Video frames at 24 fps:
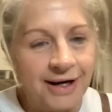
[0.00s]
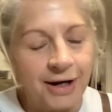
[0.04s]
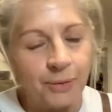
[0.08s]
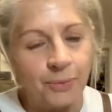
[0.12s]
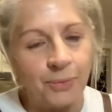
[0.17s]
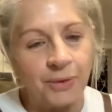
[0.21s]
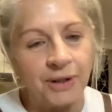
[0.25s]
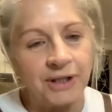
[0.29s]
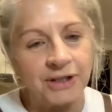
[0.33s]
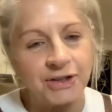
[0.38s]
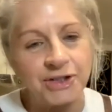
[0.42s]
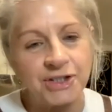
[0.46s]

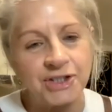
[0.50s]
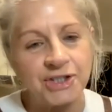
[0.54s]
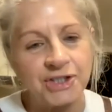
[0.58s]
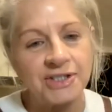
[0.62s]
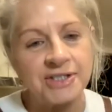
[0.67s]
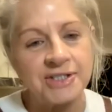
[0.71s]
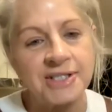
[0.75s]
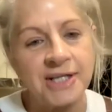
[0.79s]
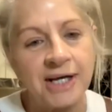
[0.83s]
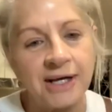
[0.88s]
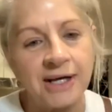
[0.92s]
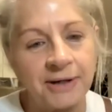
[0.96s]
which
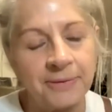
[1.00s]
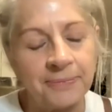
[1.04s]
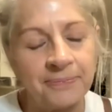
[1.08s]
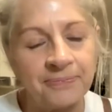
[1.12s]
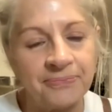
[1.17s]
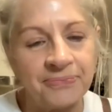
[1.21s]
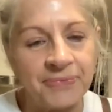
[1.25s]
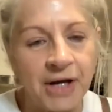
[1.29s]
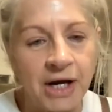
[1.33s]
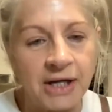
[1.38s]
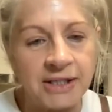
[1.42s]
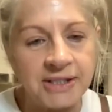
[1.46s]
is
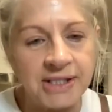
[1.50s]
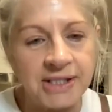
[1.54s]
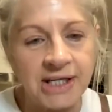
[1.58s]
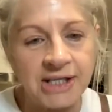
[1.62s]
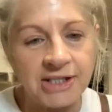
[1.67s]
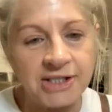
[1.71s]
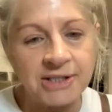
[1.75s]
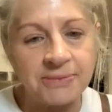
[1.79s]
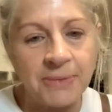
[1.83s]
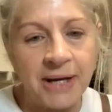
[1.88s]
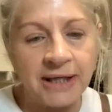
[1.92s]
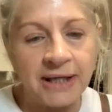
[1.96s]
I
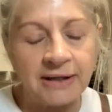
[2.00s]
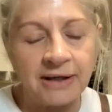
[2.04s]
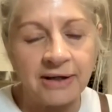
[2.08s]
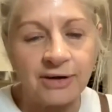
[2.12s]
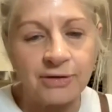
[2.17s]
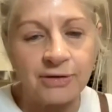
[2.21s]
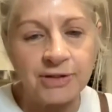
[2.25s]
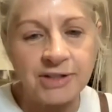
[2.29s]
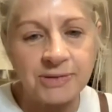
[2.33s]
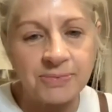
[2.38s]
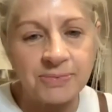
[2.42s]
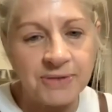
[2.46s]
tend to make at
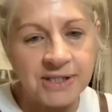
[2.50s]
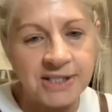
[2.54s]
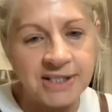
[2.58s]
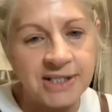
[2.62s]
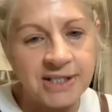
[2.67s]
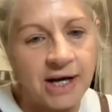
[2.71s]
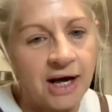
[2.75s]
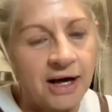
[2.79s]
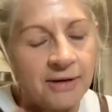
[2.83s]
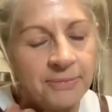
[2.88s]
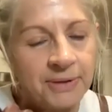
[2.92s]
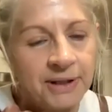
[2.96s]
Christmas
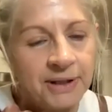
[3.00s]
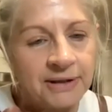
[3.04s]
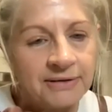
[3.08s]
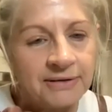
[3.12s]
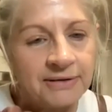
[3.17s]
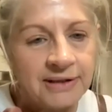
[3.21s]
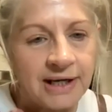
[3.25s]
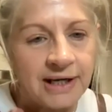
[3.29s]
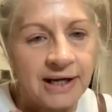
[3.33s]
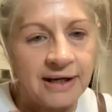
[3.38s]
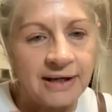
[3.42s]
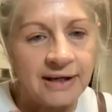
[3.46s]
time, and